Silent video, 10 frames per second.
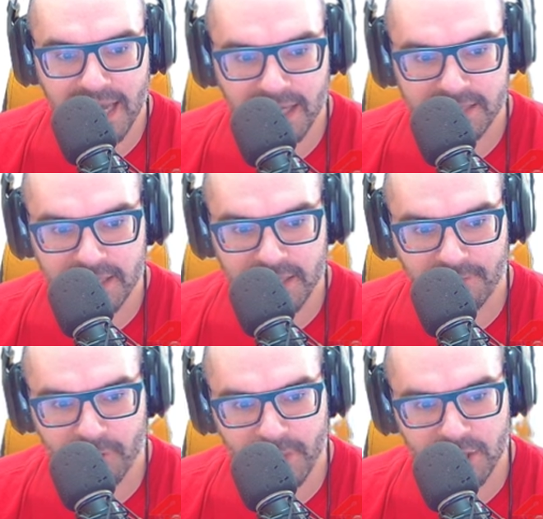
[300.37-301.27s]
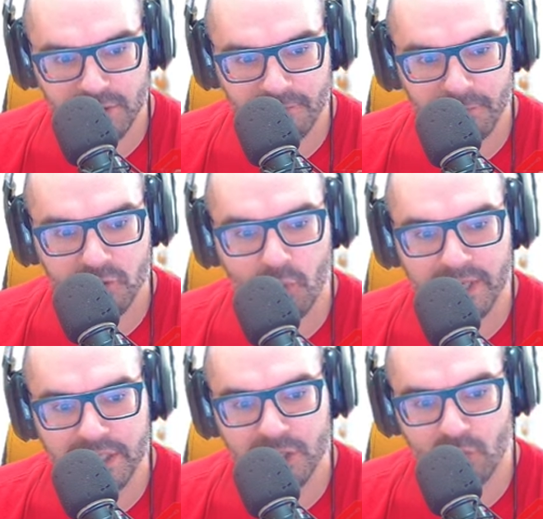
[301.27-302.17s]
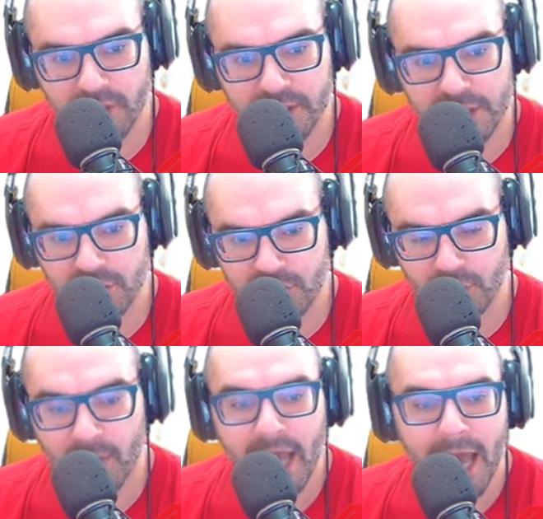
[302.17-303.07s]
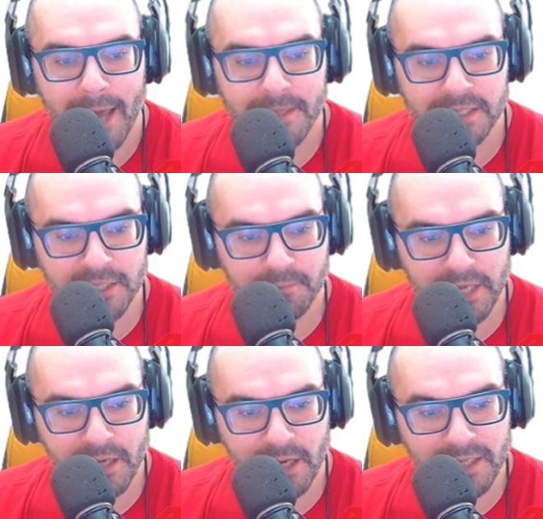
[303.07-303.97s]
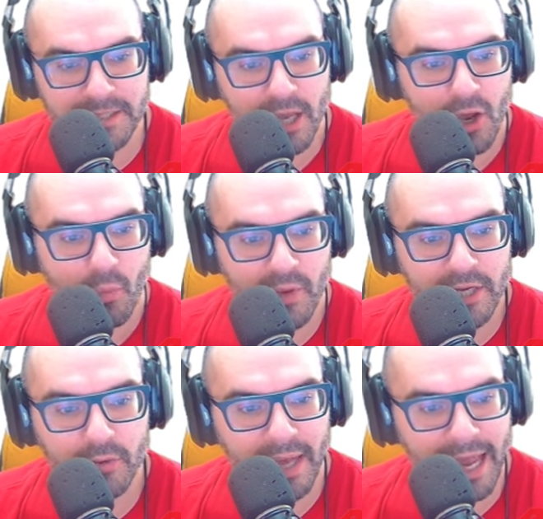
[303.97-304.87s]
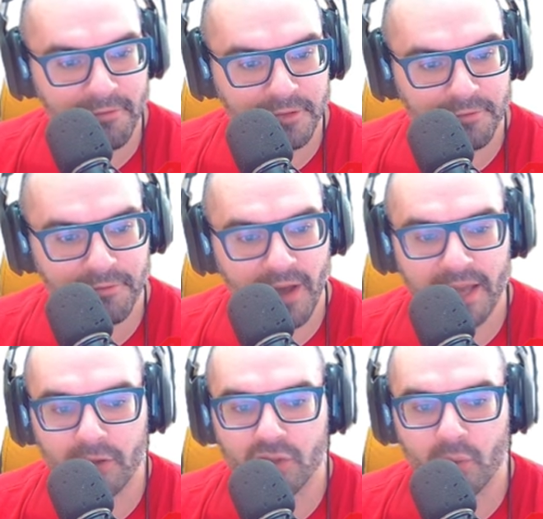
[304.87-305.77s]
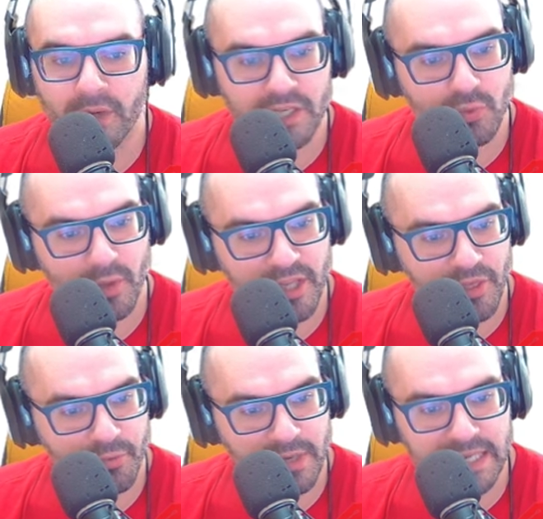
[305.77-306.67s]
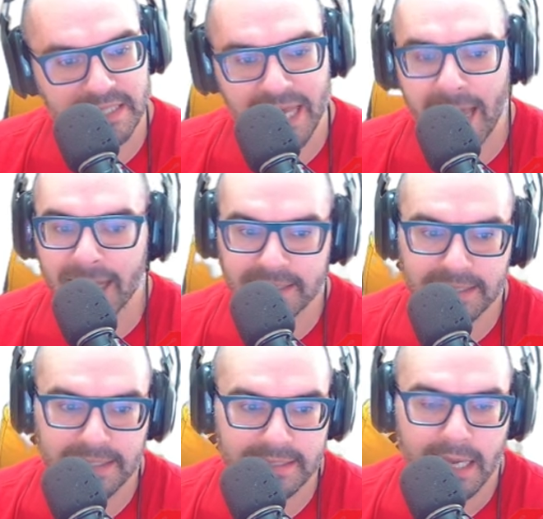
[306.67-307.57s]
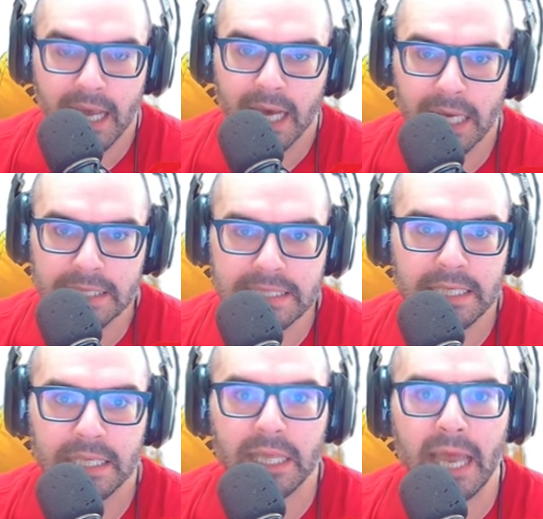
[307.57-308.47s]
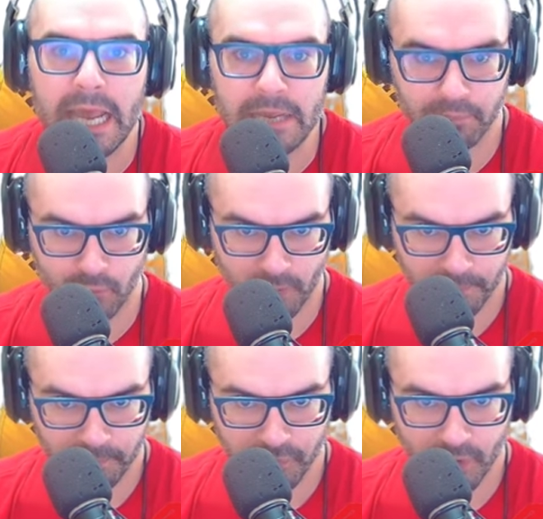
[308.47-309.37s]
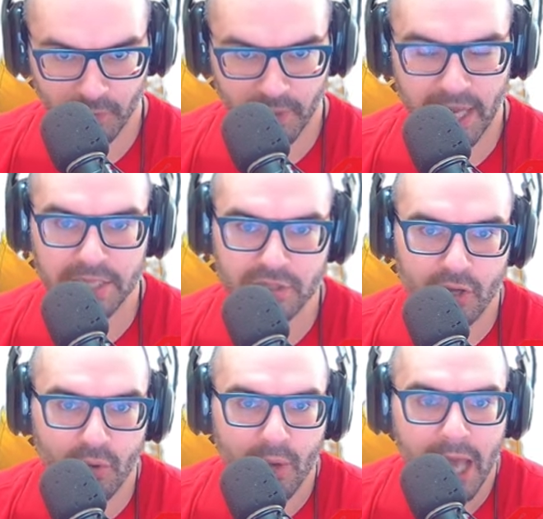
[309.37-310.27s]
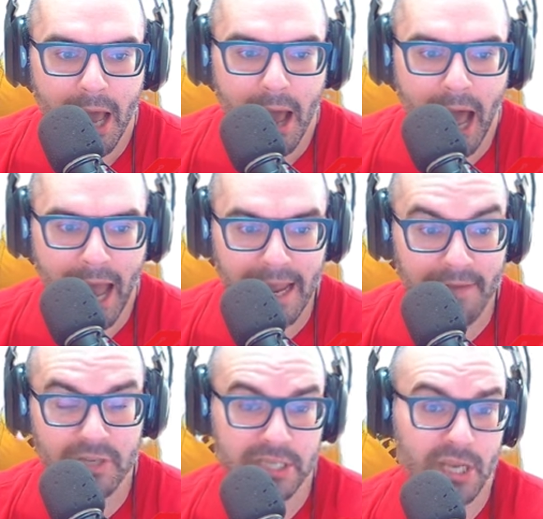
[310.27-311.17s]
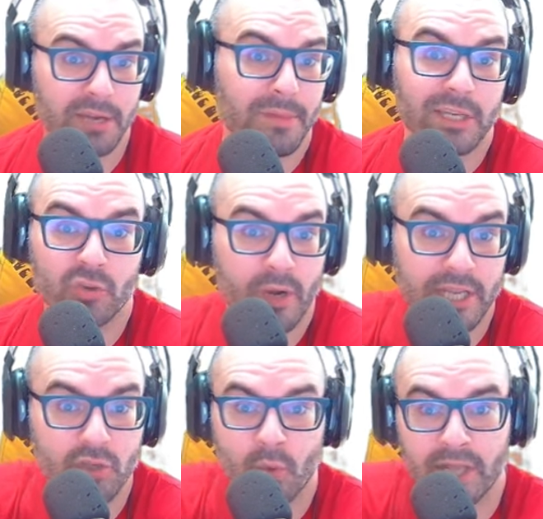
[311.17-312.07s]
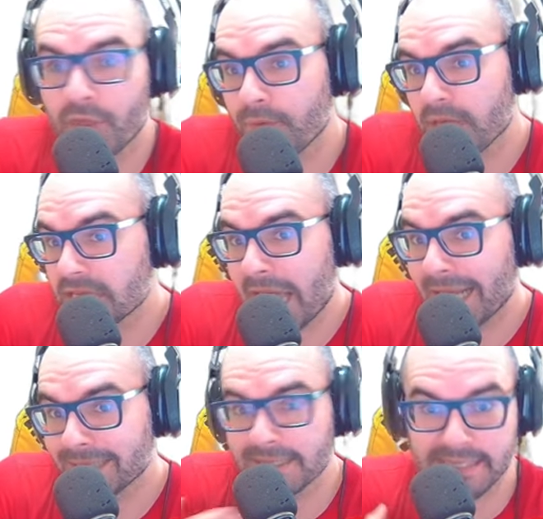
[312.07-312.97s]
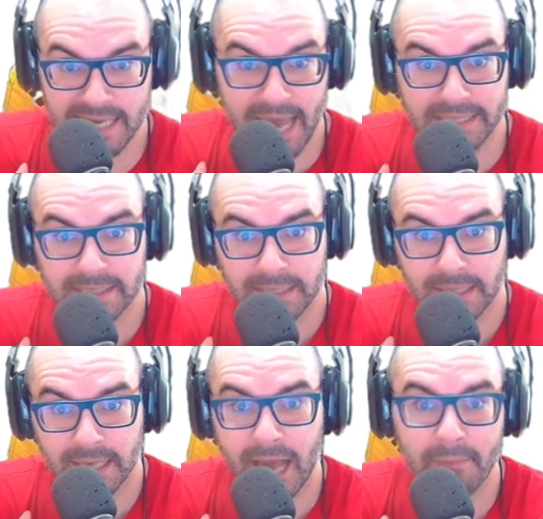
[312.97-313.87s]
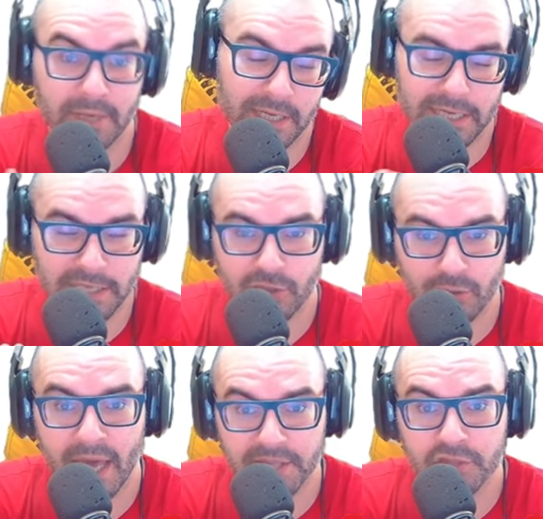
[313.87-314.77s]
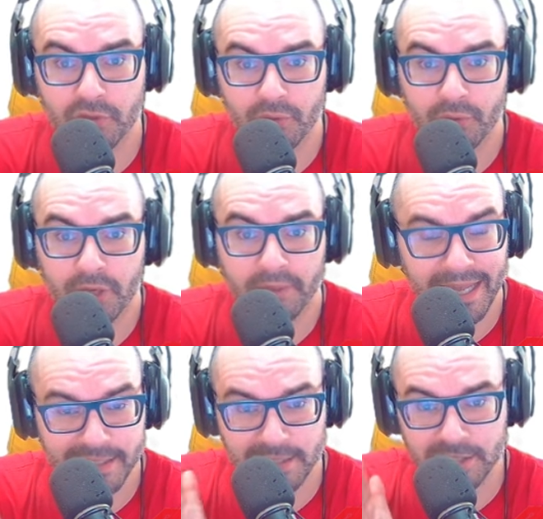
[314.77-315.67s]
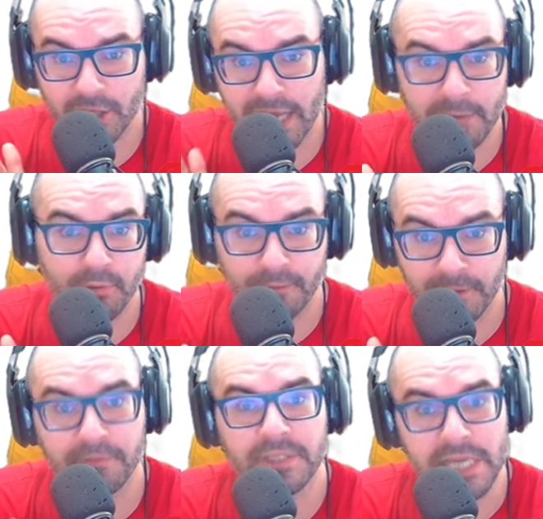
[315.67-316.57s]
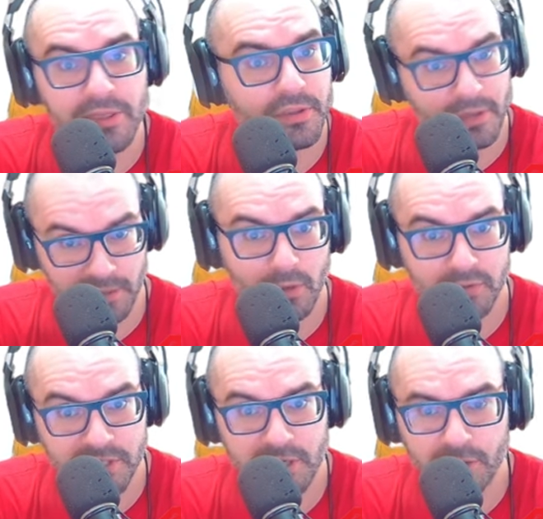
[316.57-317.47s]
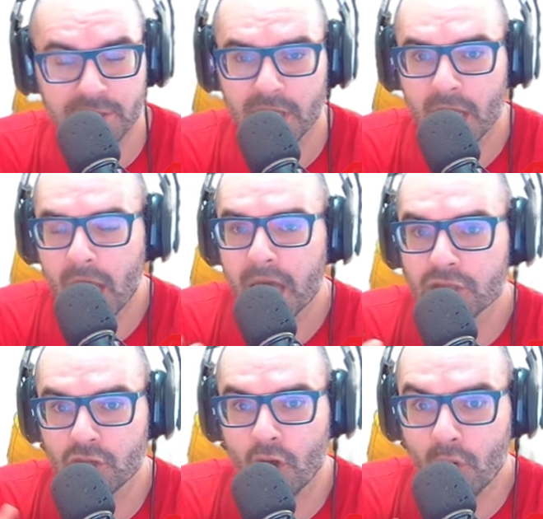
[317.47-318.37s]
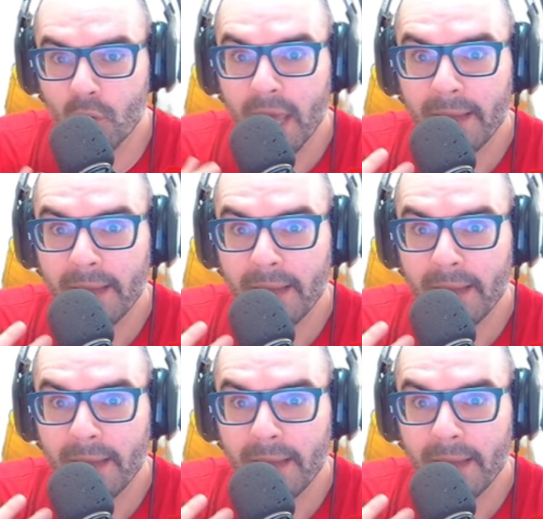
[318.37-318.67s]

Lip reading: tax information from 2022. And this is because we don't have to file 2023 taxes until April. Okay, so I haven't done my 2023 taxes yet. I'm going to need to do that soon. That's until April 15th in most years. So